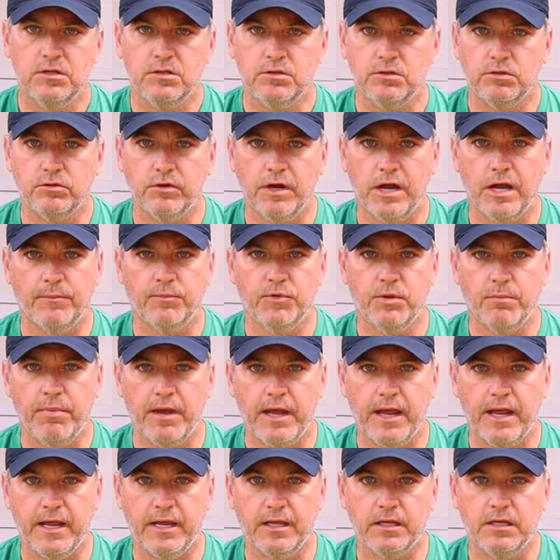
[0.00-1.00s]
You grab the
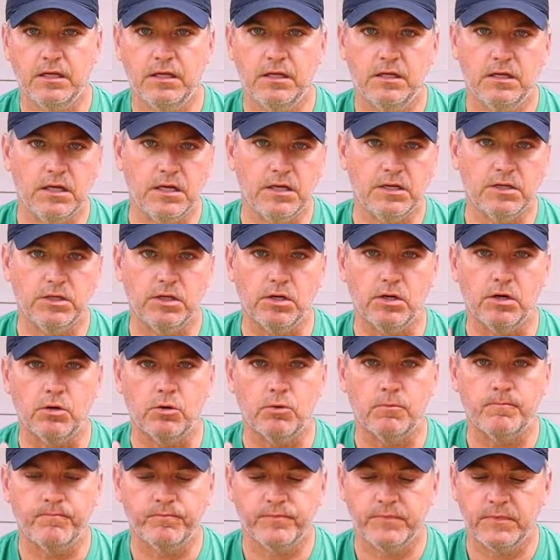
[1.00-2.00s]
bag and go.
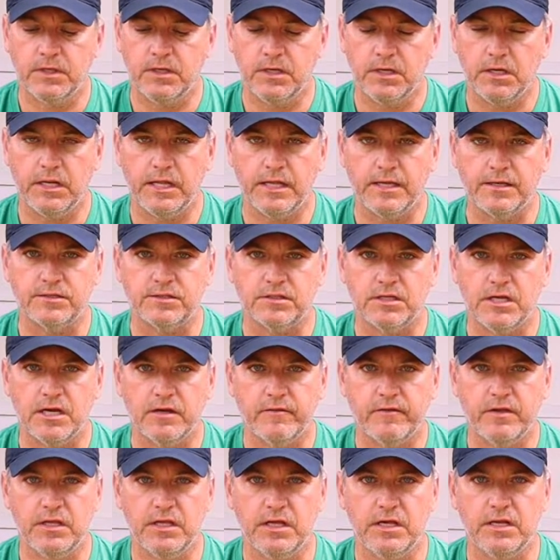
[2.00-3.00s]
It has
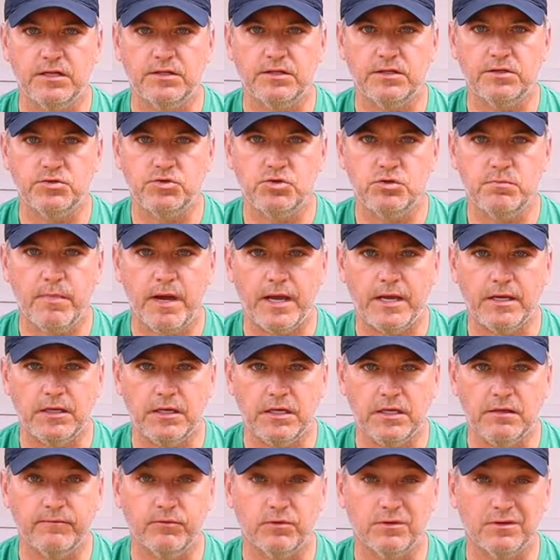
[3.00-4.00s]
everything in it that you might
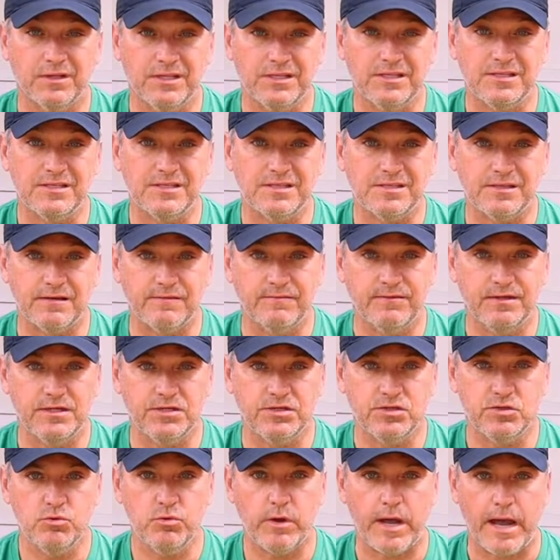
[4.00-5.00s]
need for at least
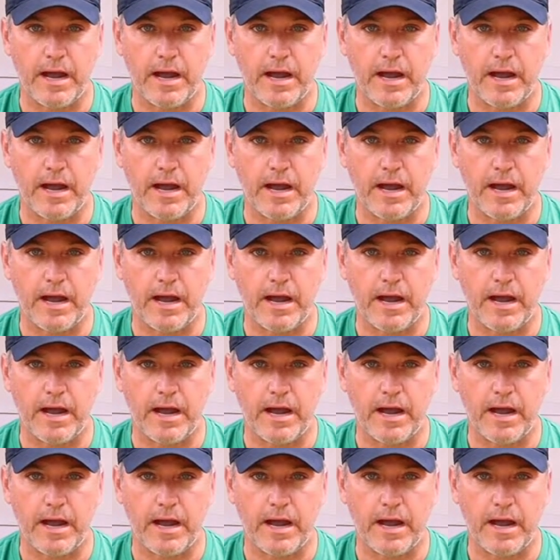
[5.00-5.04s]
72